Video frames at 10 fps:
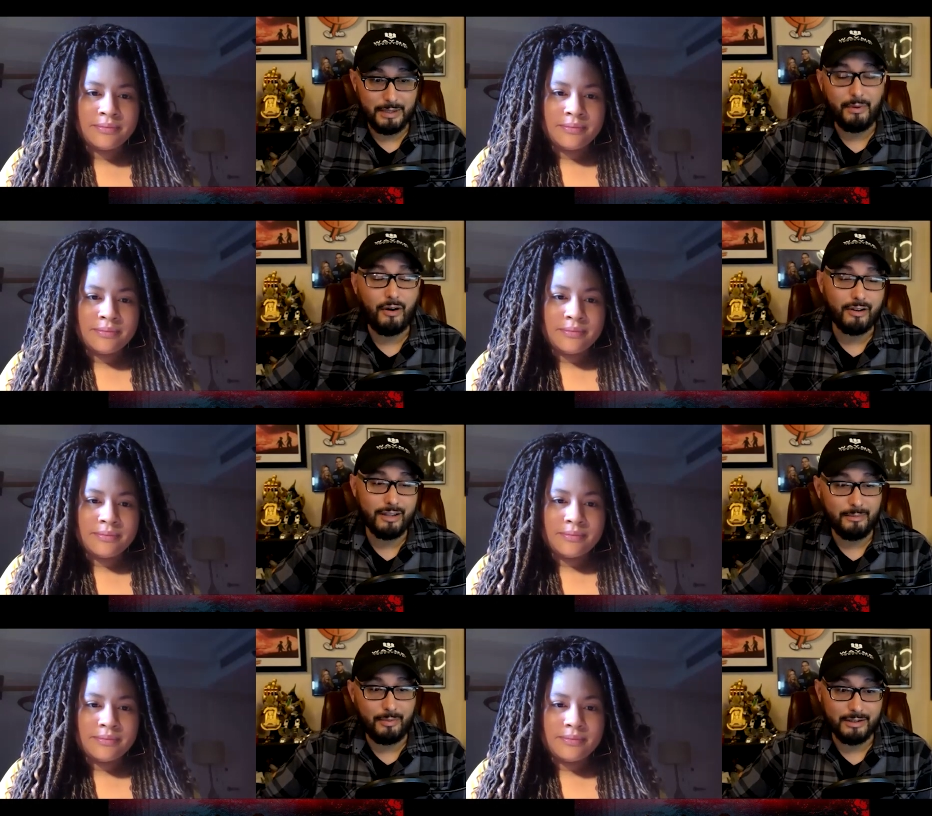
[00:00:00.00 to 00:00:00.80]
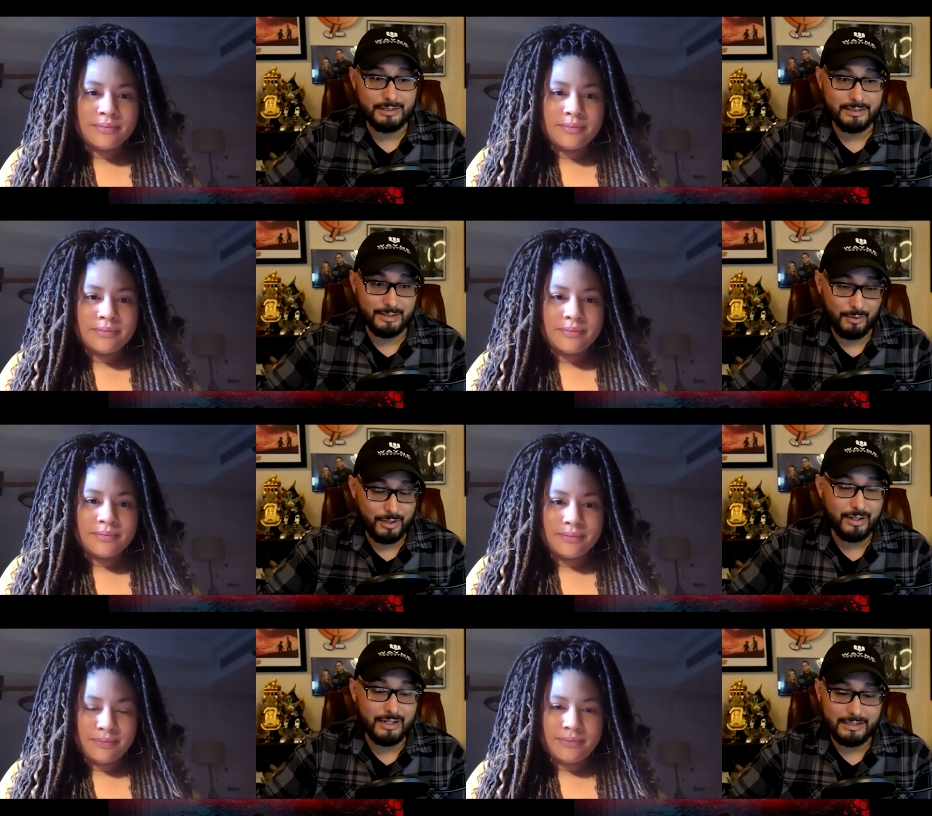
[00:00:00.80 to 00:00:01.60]
Speaker 1: part of that process? Like, what are
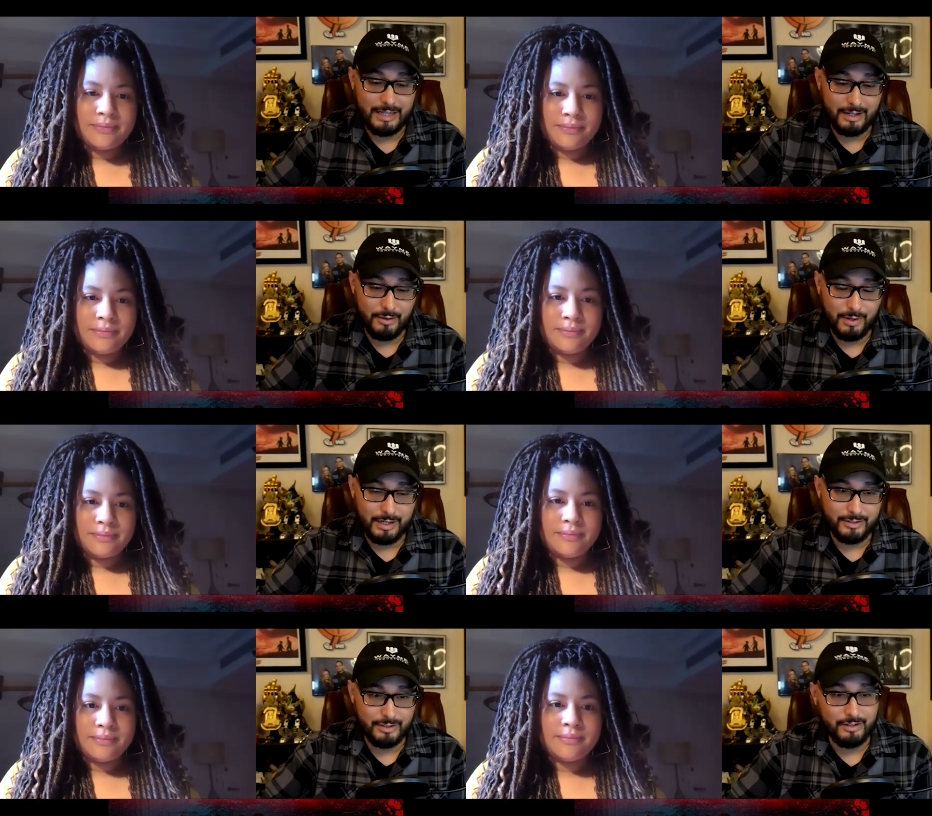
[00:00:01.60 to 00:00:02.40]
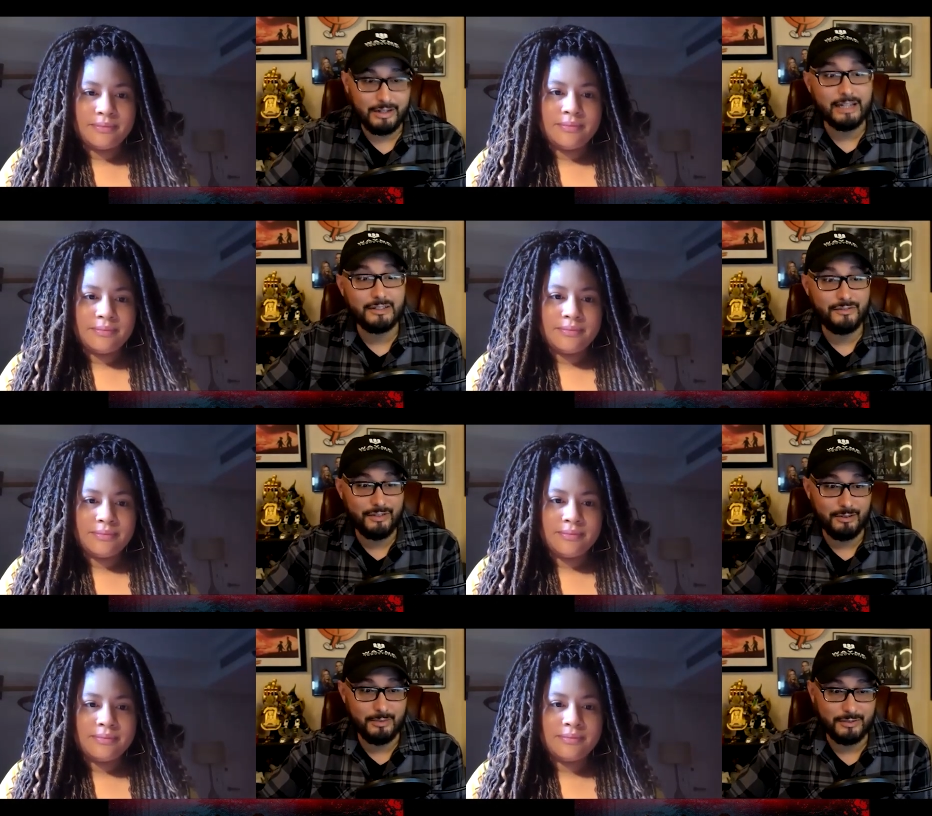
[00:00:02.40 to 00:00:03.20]
you going to take away to your next
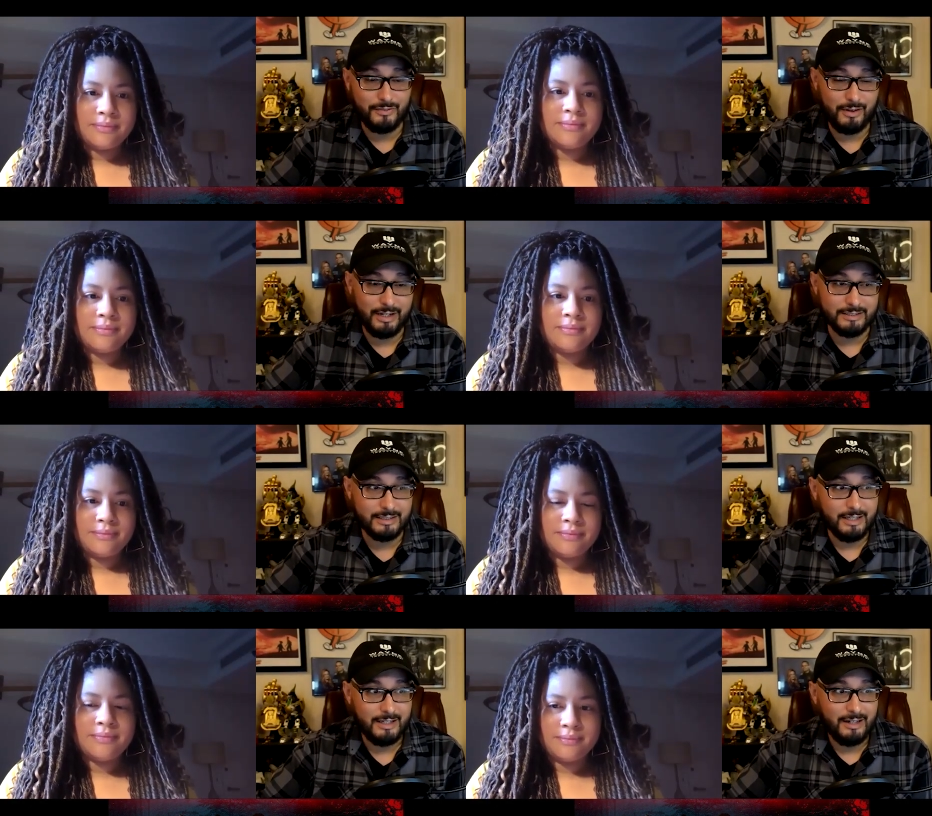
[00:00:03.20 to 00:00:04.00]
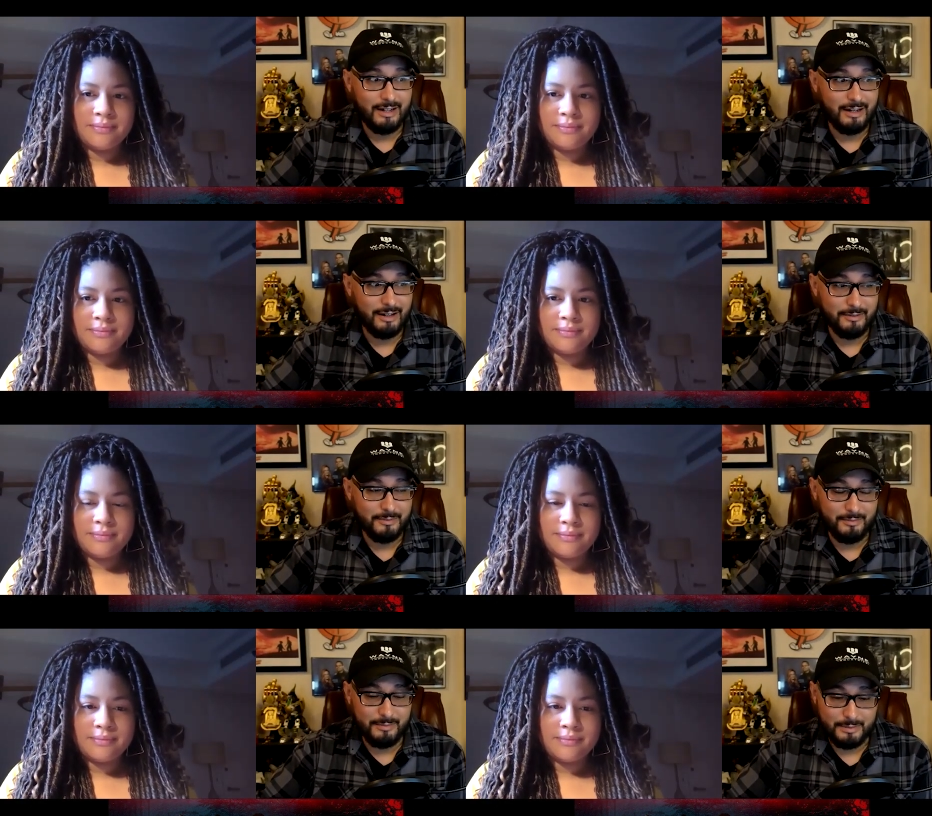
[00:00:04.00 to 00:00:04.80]
film as far as
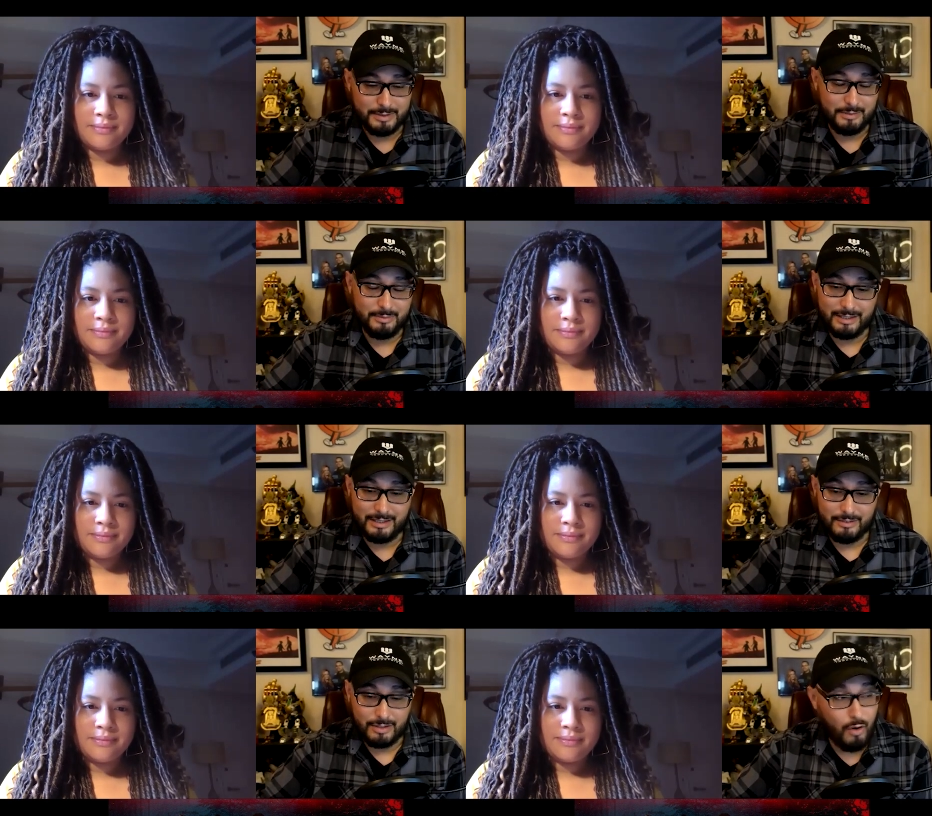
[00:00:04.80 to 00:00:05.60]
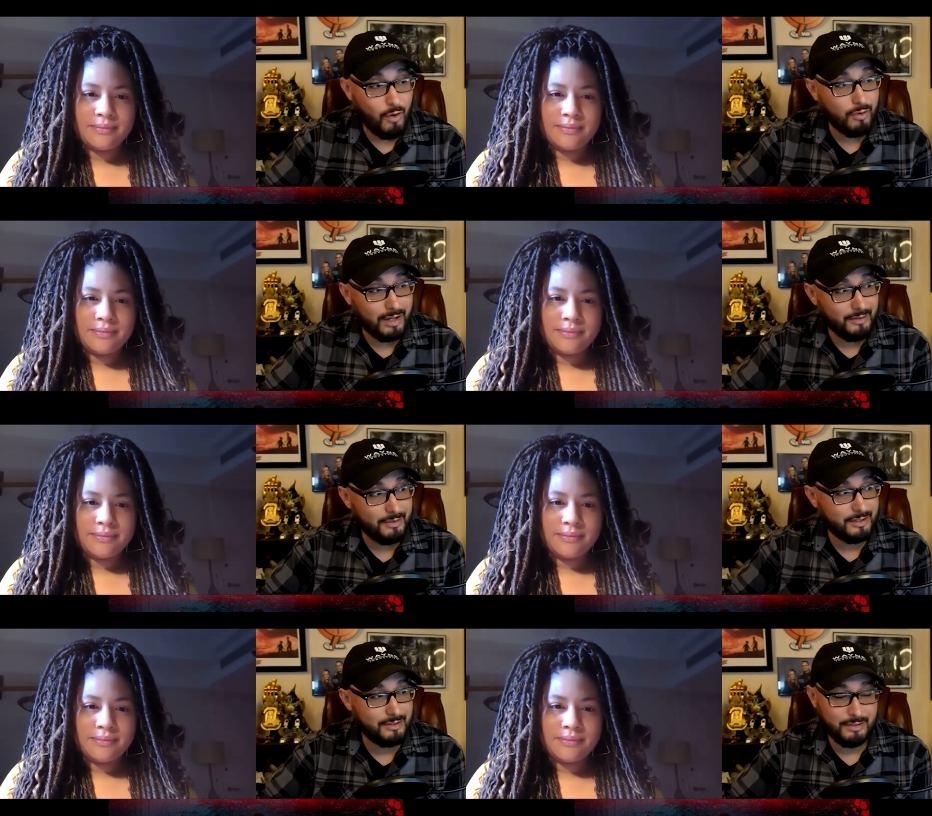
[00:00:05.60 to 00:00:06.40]
um, maybe something that was like, oh, okay, we
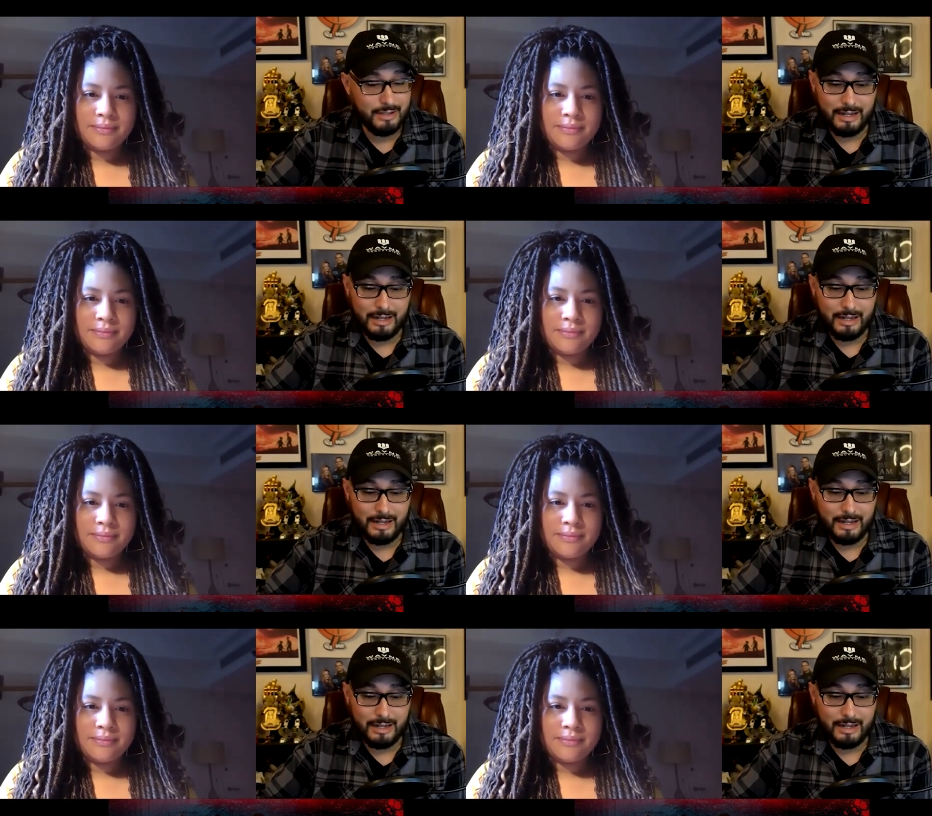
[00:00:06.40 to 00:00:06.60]
can do that.